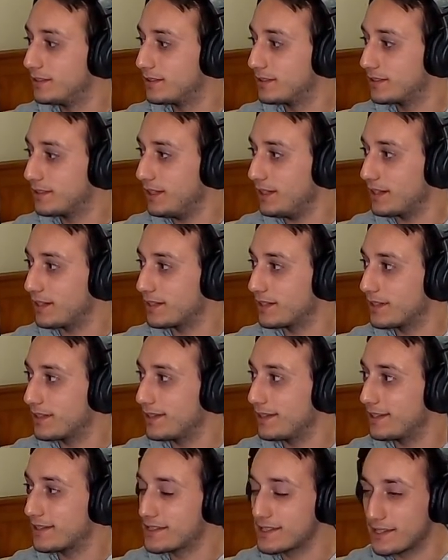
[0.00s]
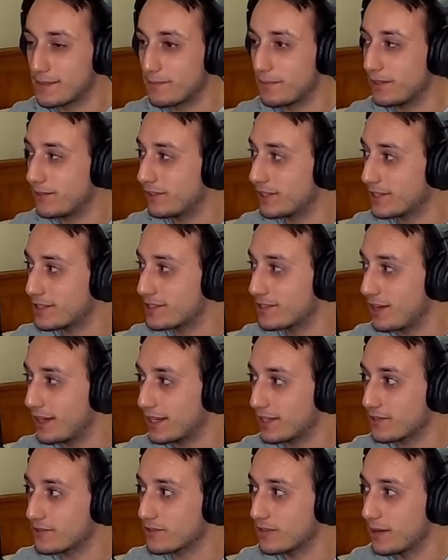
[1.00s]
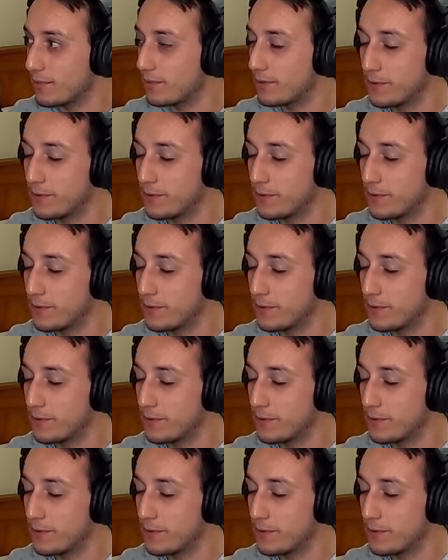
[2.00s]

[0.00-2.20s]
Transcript: yeah, it's a bit of an exciting trip.